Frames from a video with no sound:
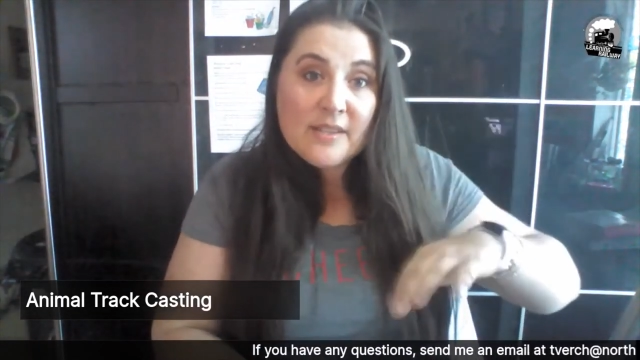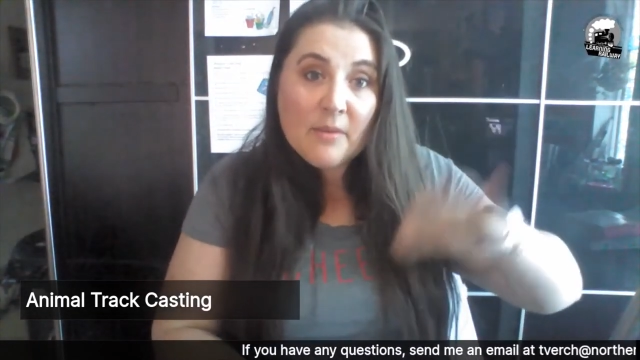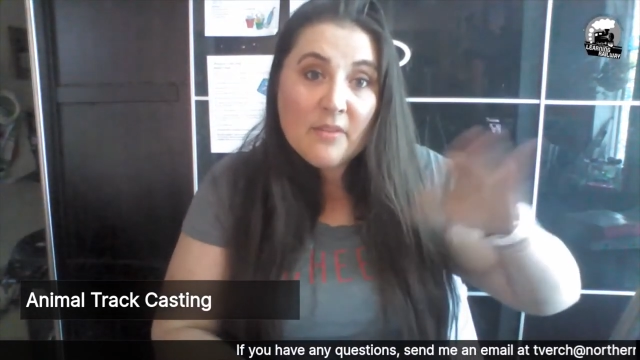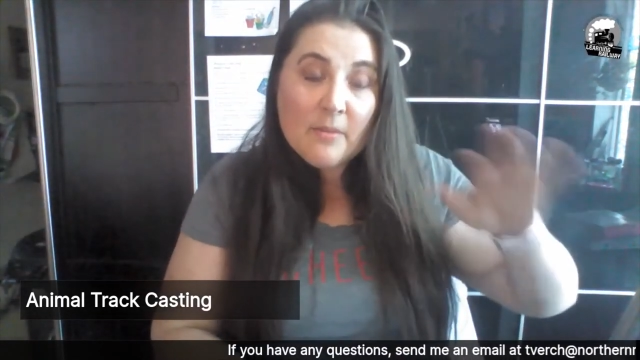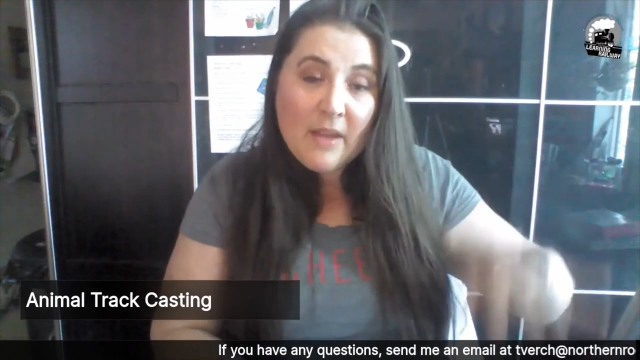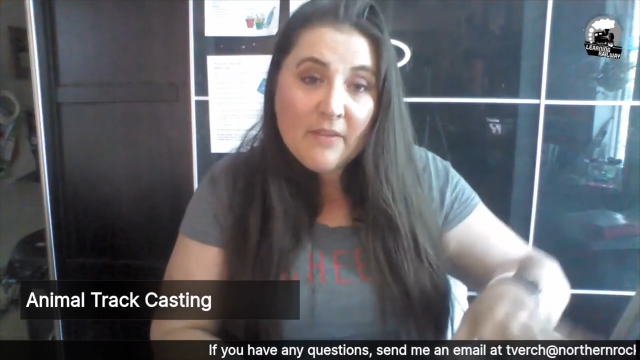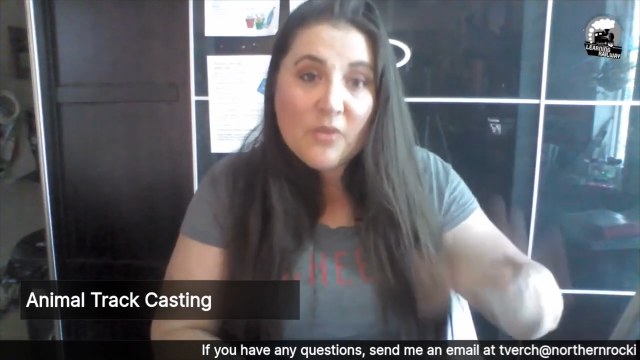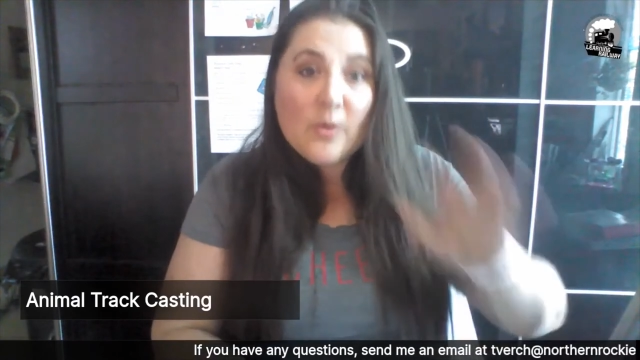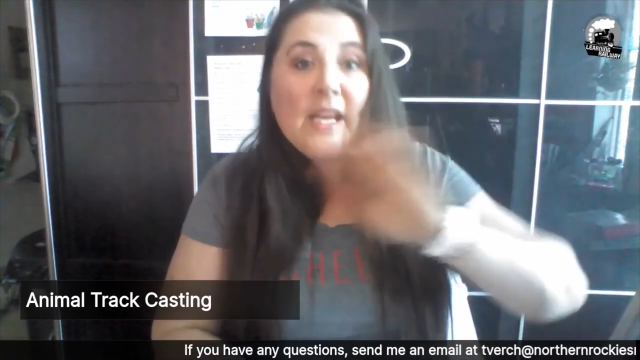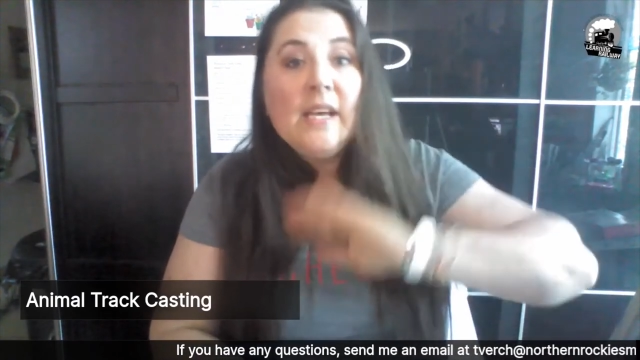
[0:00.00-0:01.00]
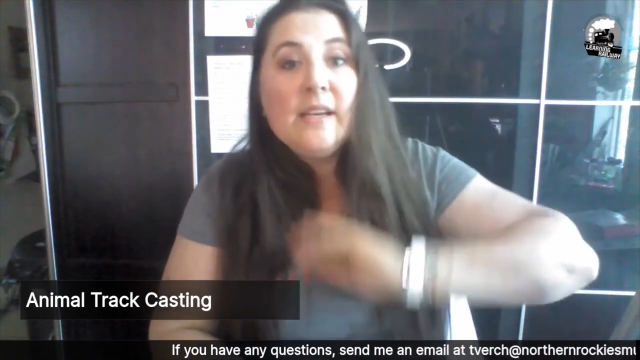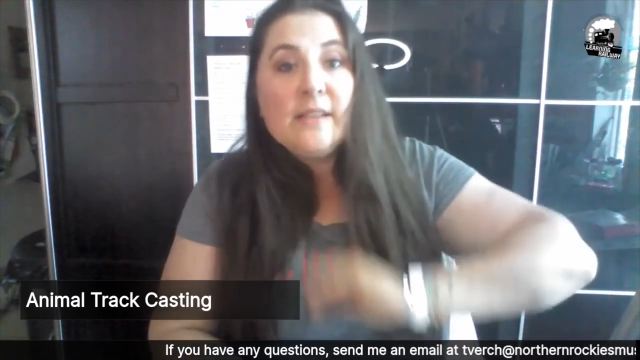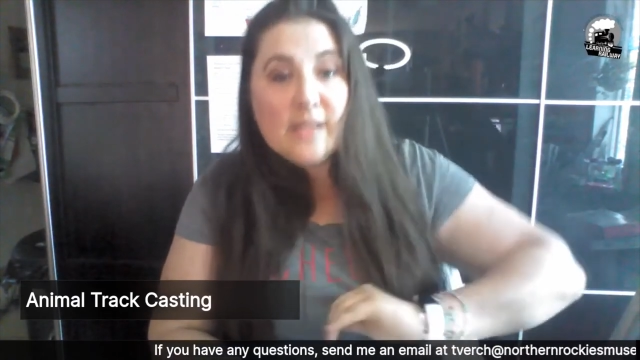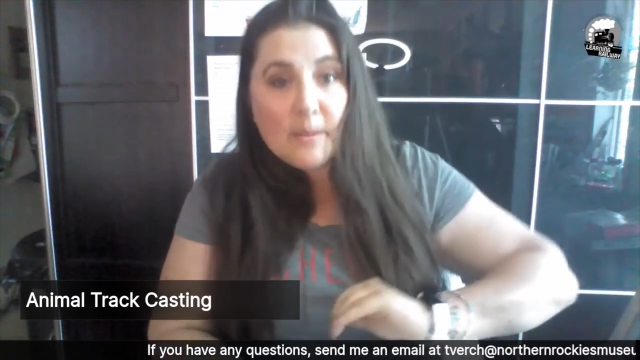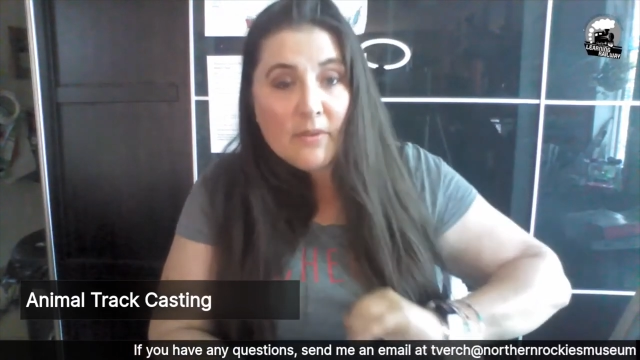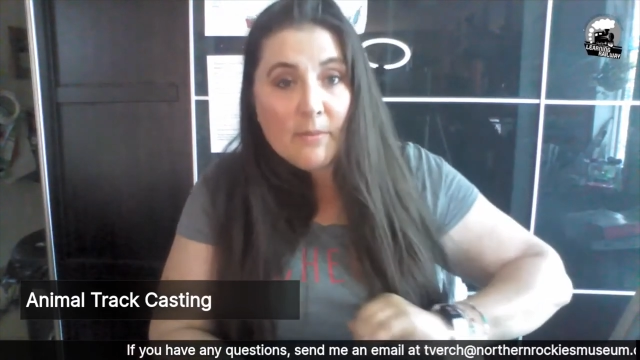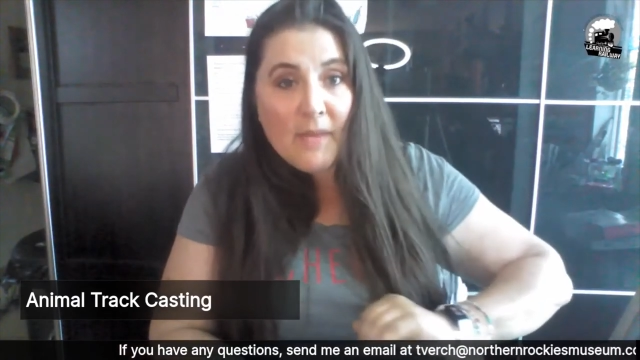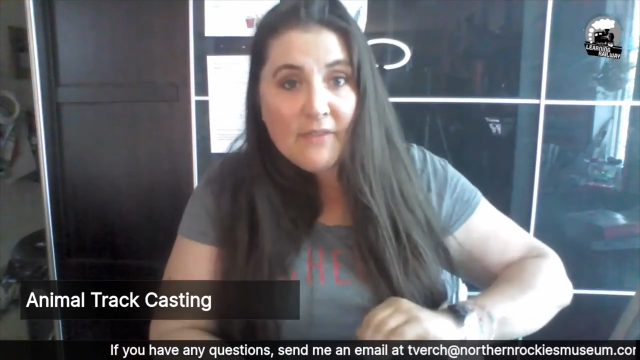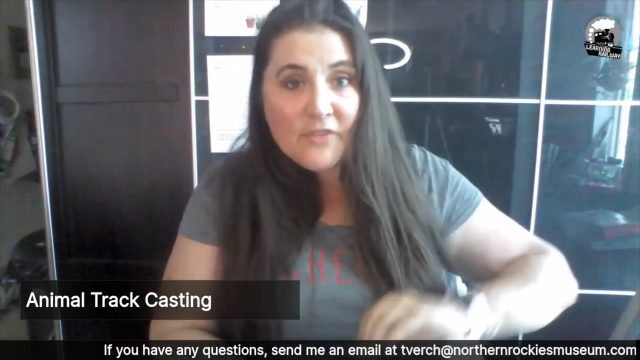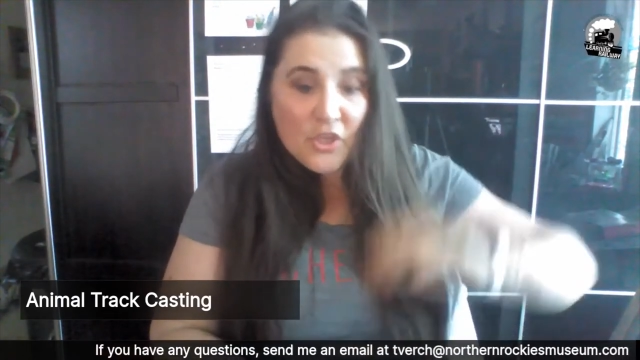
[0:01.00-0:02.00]
Some of them have three, some of them
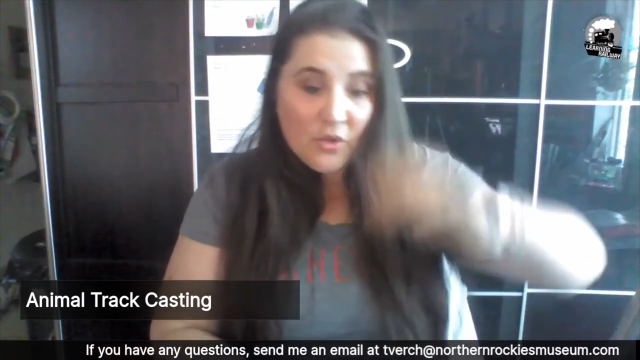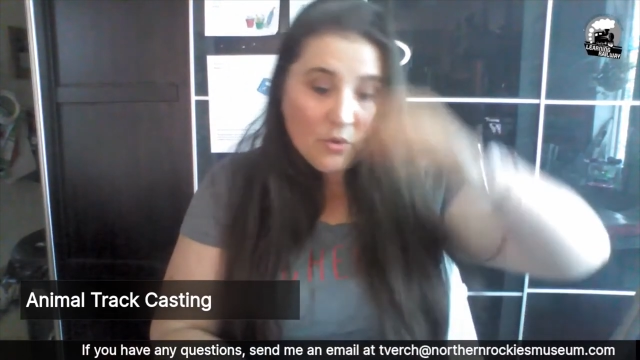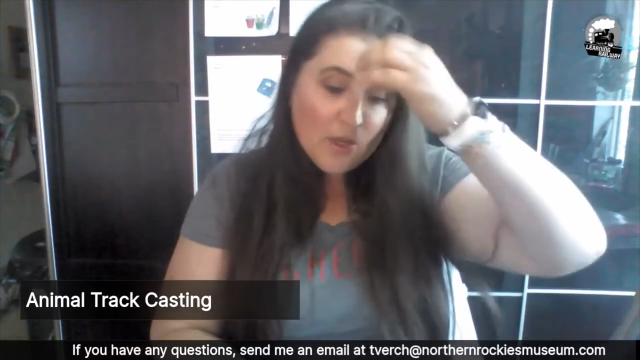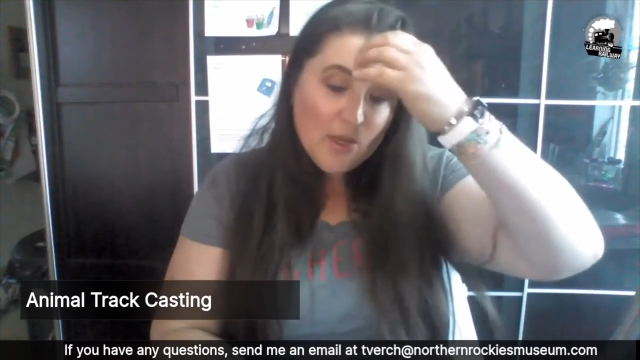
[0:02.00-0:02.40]
have two.